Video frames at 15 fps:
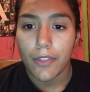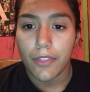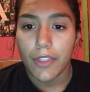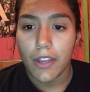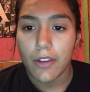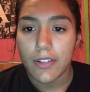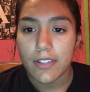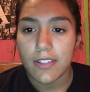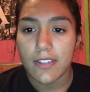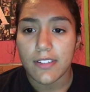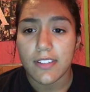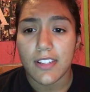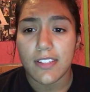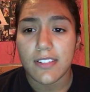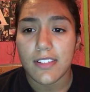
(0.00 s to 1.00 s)
There is a
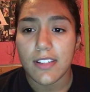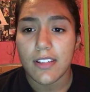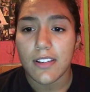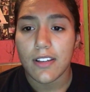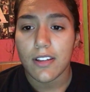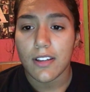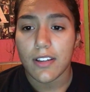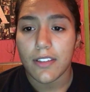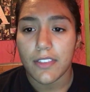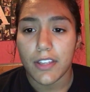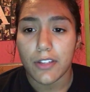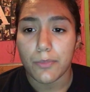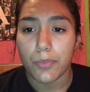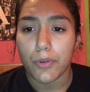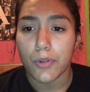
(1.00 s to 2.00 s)
statistic
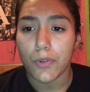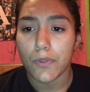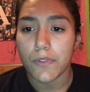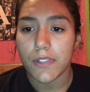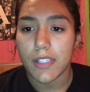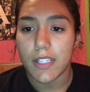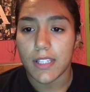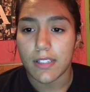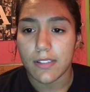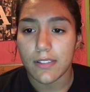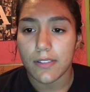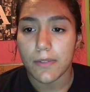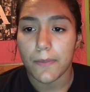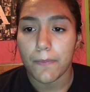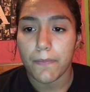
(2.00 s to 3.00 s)
that proves
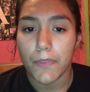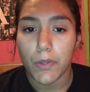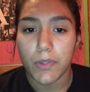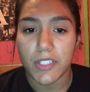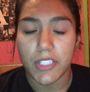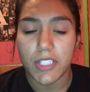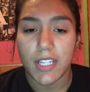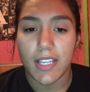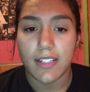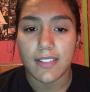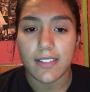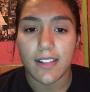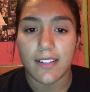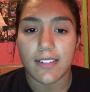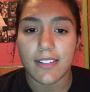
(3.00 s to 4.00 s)
this, which
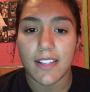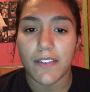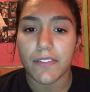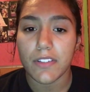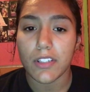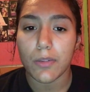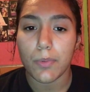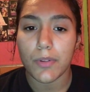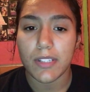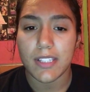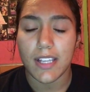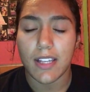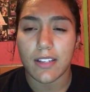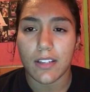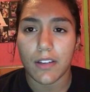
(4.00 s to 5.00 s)
states that
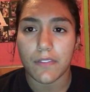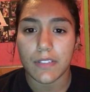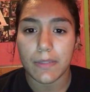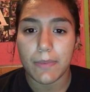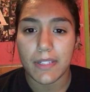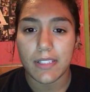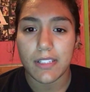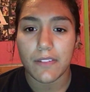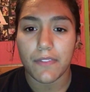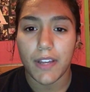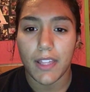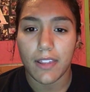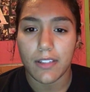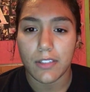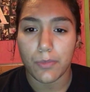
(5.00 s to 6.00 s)
70% of domestic
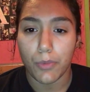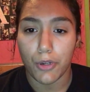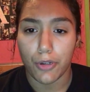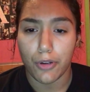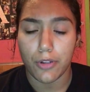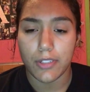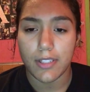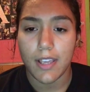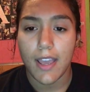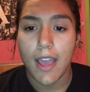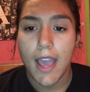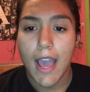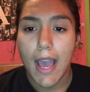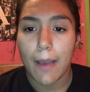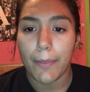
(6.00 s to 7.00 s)
violence murders
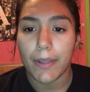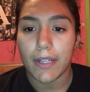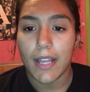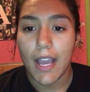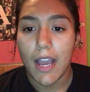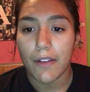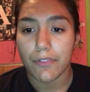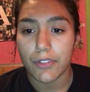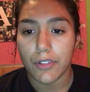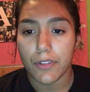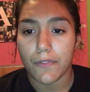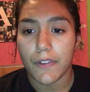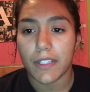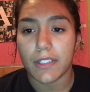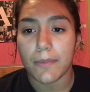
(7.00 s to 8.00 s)
happen after
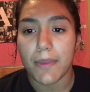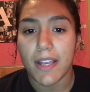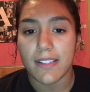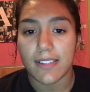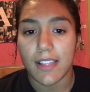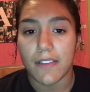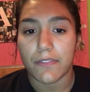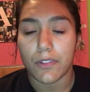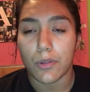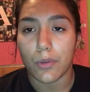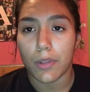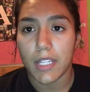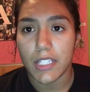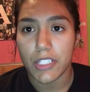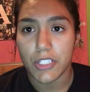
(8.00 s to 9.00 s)
the victim has left the
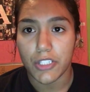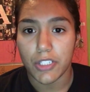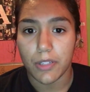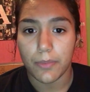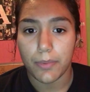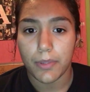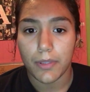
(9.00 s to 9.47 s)
relationship.